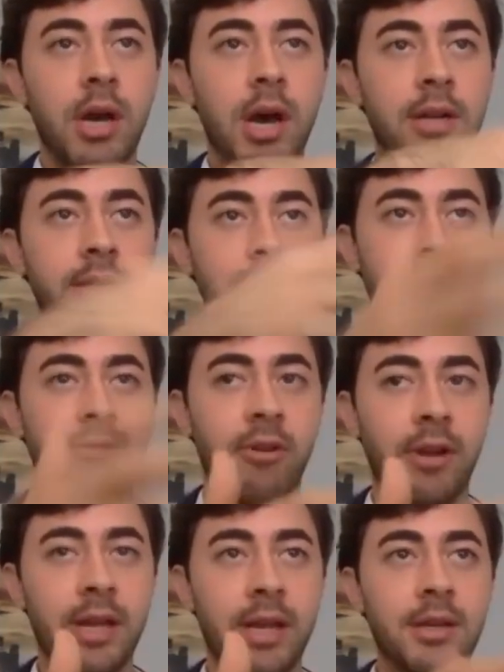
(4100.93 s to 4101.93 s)
uh,
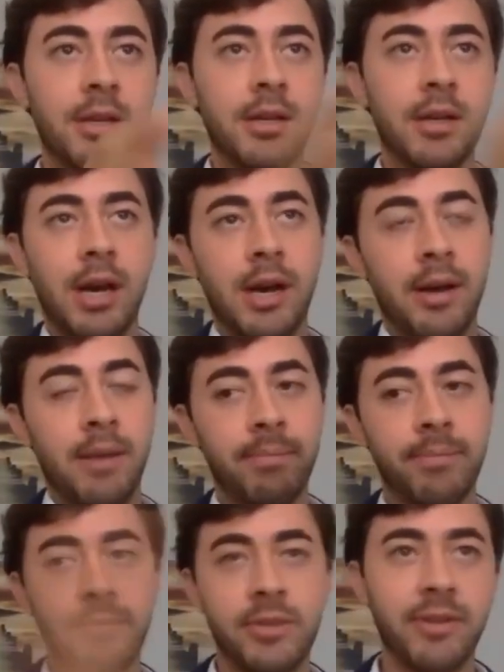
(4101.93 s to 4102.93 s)
discovery
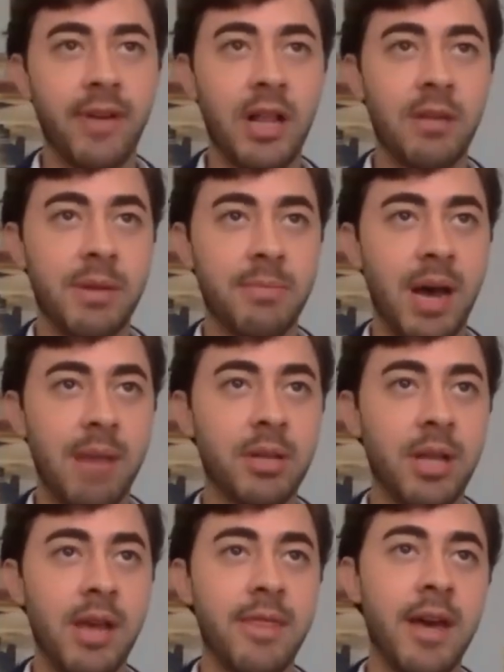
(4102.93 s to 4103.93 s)
um, development
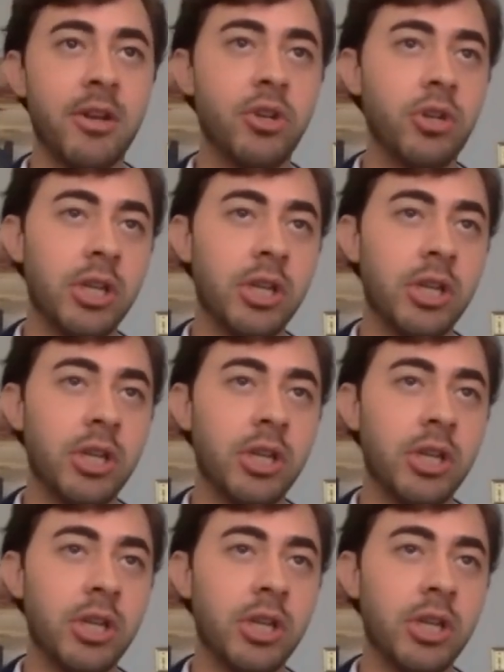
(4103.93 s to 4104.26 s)
pipeline than,